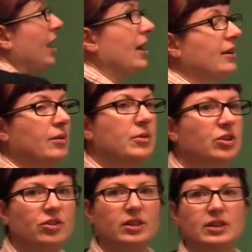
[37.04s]
and I
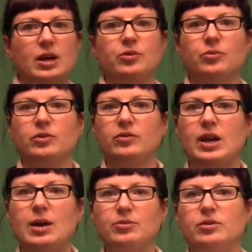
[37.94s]
mentioned that that was one of the
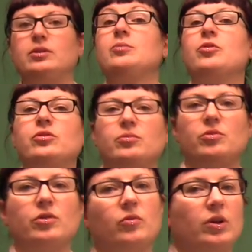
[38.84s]
absolutely most important